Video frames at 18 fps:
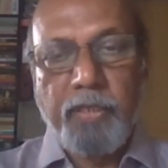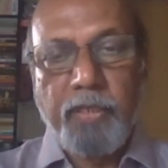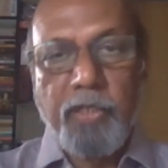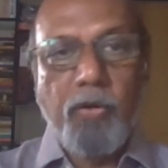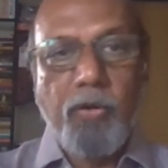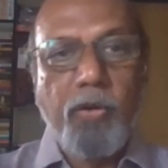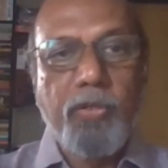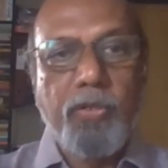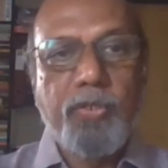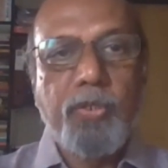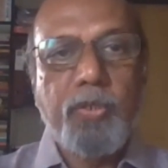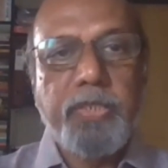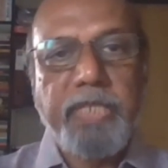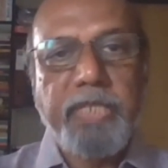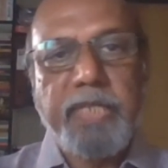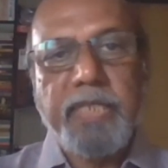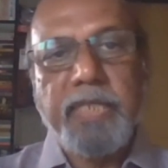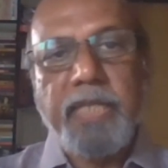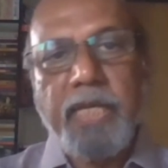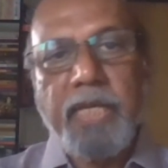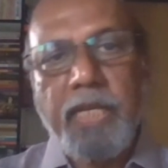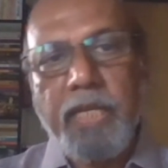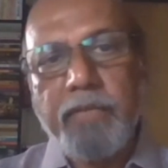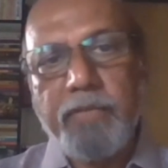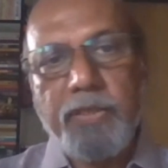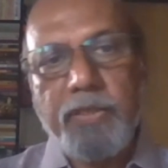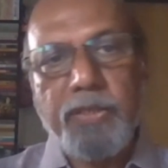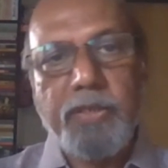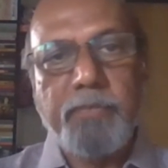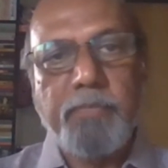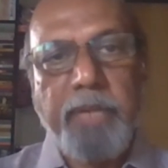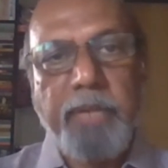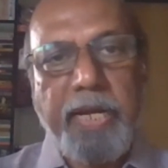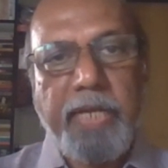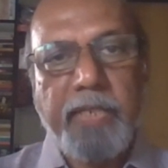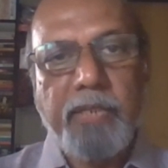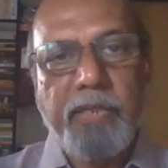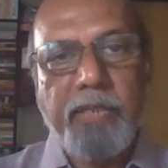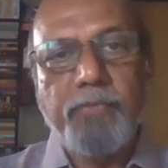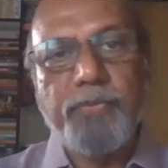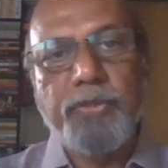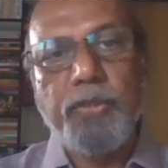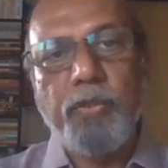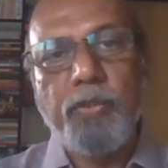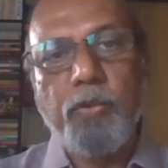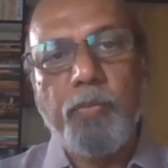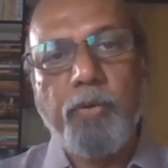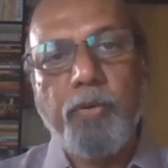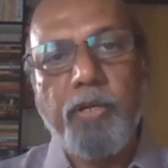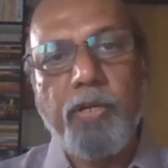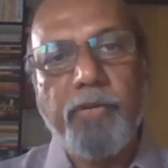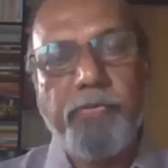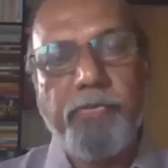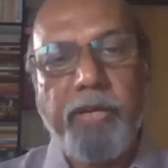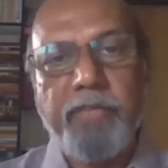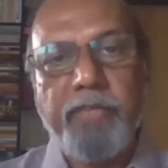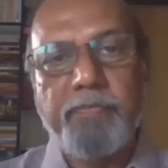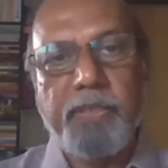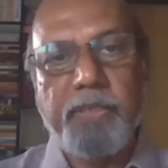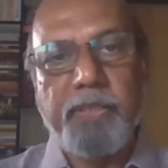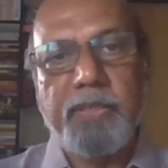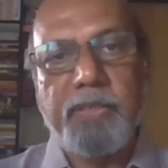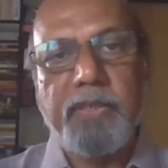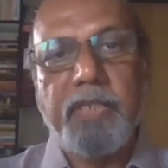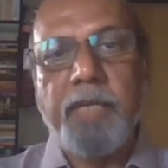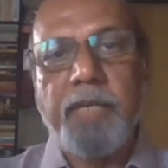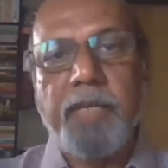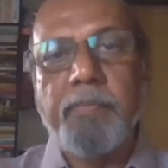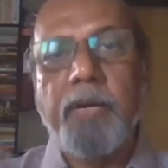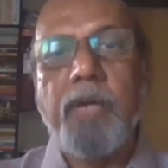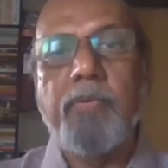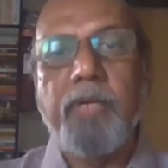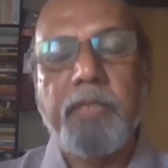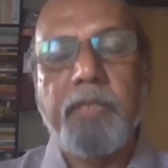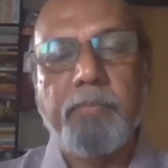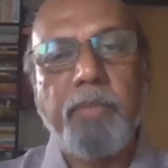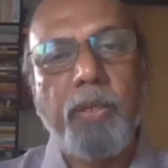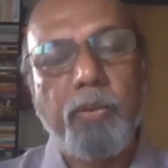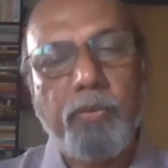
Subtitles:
It also set an allowance band of 0.5% above and